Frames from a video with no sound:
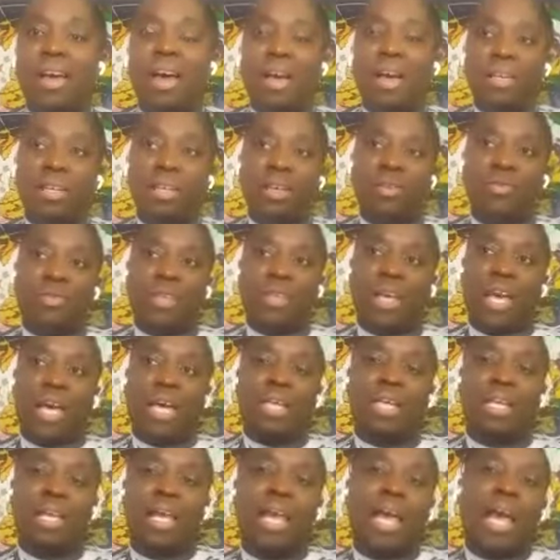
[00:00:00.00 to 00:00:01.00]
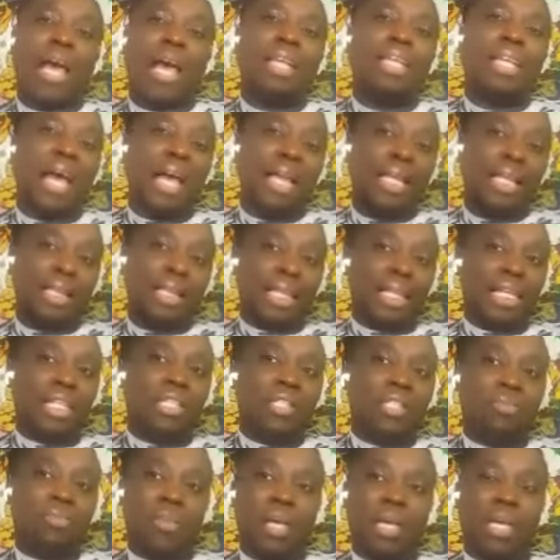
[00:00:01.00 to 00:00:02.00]
I love that. And that
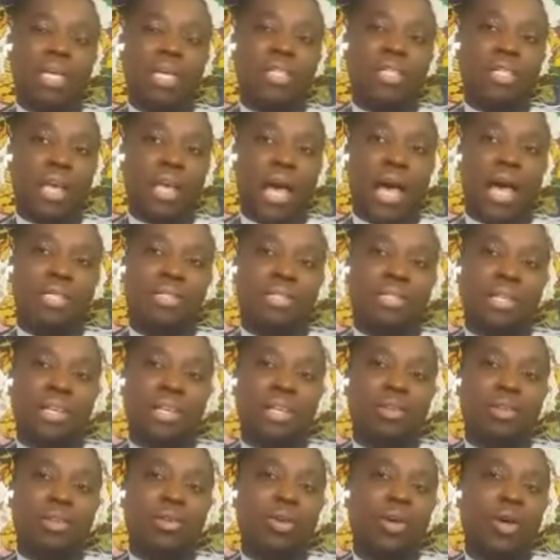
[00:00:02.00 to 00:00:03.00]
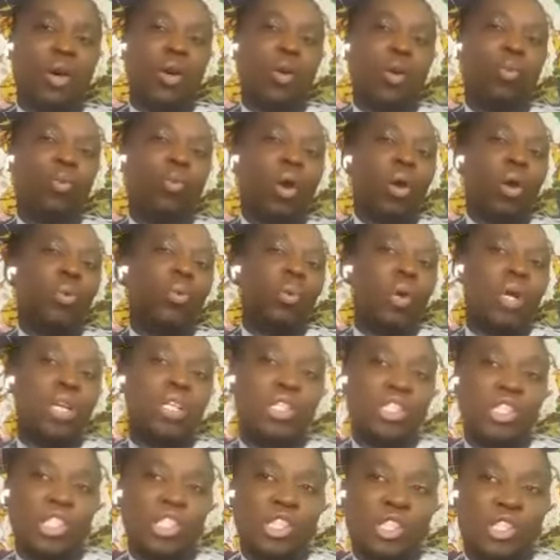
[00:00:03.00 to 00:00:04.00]
leads me into asking, what
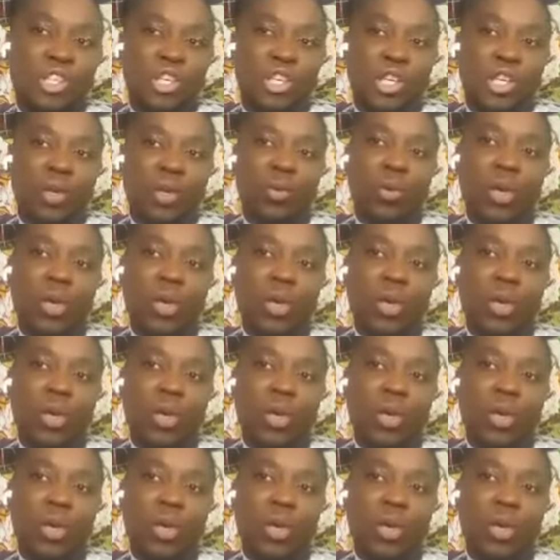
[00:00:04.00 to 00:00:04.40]
was this journey?